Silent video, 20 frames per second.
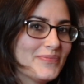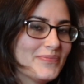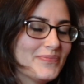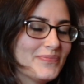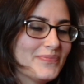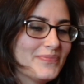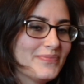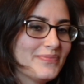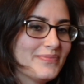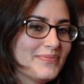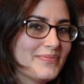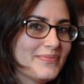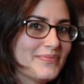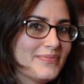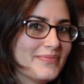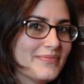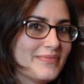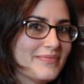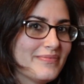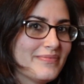
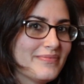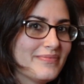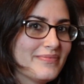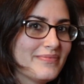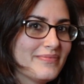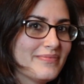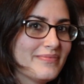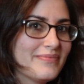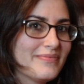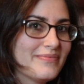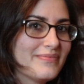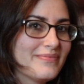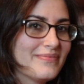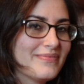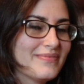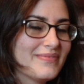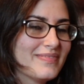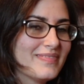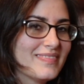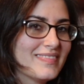
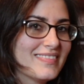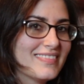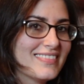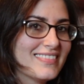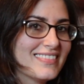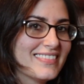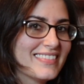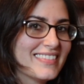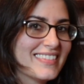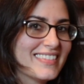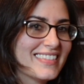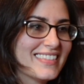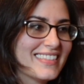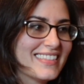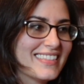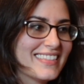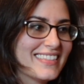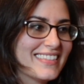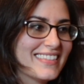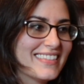
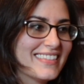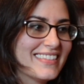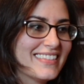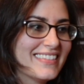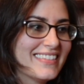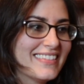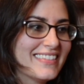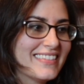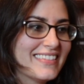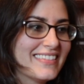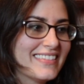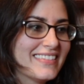No words are spoken by the person on screen.